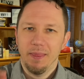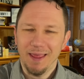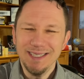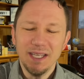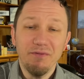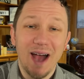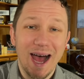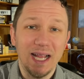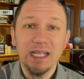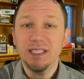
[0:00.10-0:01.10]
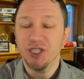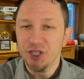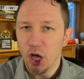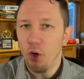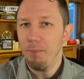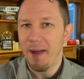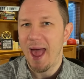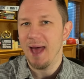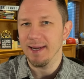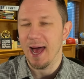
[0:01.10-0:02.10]
Things have gotten so
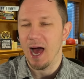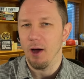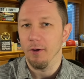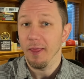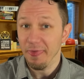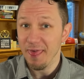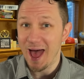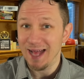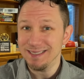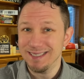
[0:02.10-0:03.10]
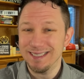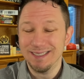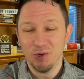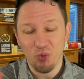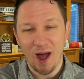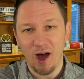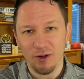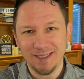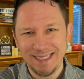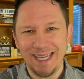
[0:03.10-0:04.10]
bad now that
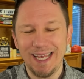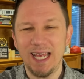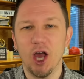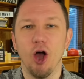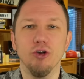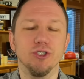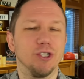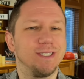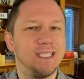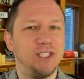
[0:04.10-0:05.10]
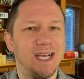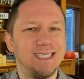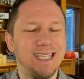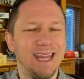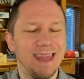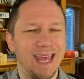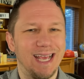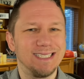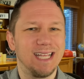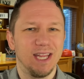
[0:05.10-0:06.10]
while CEOs are suggesting
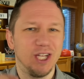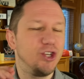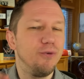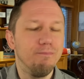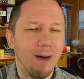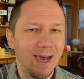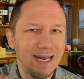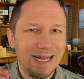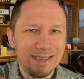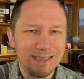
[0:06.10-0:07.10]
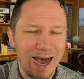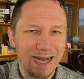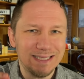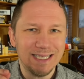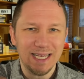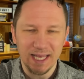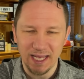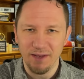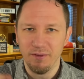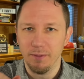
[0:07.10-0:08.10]
things that you might not
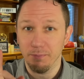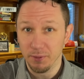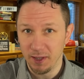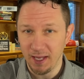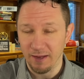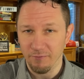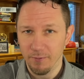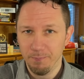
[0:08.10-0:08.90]
even believe.